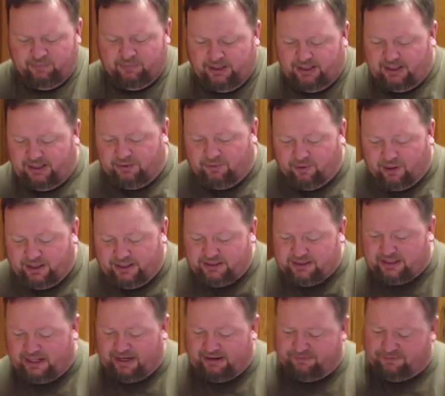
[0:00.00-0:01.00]
But
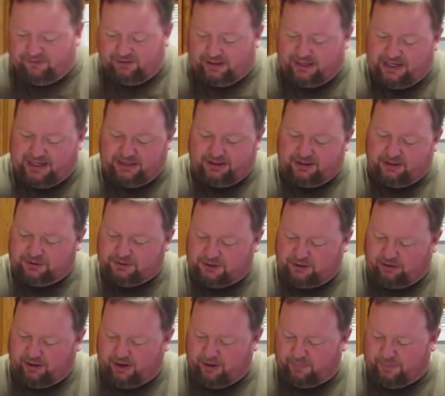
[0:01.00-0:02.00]
anyways, I filleted those
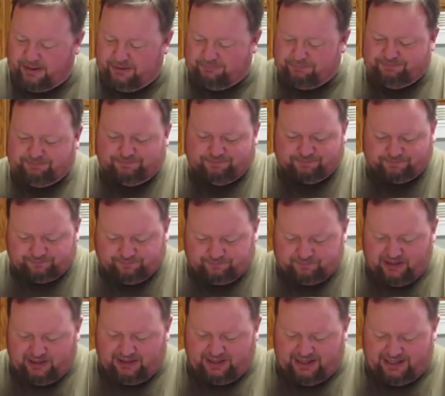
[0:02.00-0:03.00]
crappie
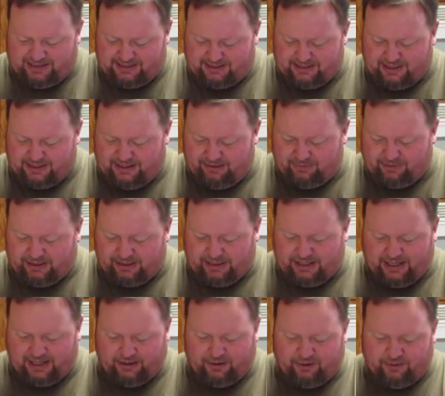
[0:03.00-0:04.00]
last night when I
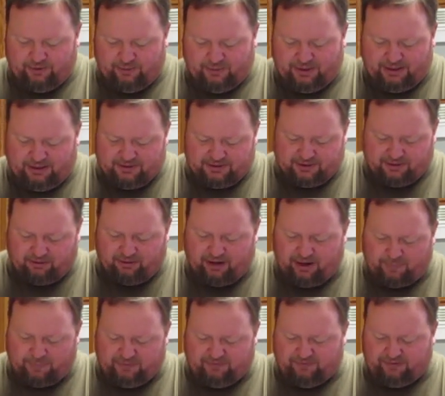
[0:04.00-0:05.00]
got home, and here's a
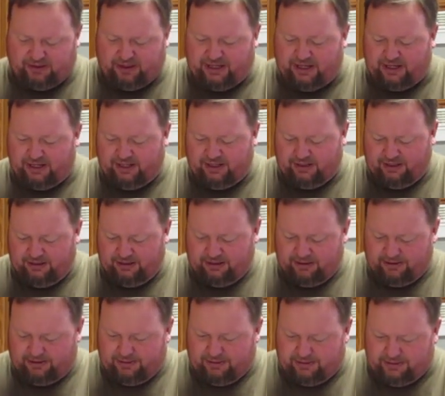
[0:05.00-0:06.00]
crappie fillet.
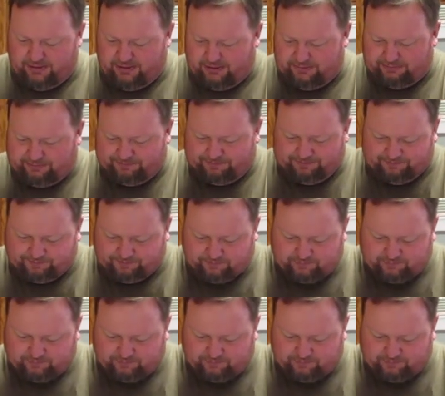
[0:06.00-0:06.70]
Um,